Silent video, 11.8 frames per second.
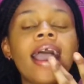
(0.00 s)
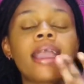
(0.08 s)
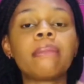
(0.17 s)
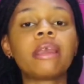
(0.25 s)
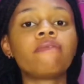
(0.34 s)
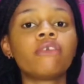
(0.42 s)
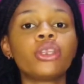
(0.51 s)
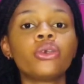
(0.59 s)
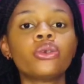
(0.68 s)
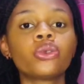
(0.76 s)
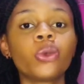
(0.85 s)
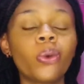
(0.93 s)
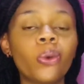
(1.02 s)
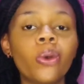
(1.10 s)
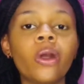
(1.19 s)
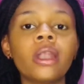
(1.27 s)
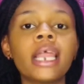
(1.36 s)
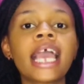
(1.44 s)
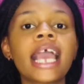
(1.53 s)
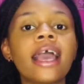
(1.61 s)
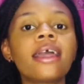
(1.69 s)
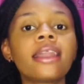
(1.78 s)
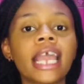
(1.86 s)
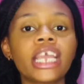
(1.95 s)
I make videos on
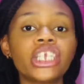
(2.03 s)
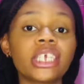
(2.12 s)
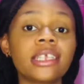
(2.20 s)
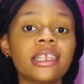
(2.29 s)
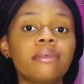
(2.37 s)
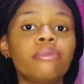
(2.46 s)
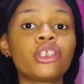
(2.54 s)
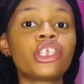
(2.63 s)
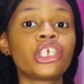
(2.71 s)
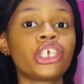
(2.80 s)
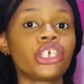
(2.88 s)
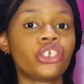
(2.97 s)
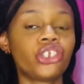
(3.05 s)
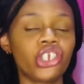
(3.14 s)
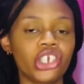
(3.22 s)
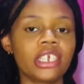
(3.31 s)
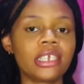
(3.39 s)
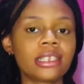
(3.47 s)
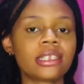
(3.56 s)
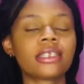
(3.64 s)
Niger celebrity gist,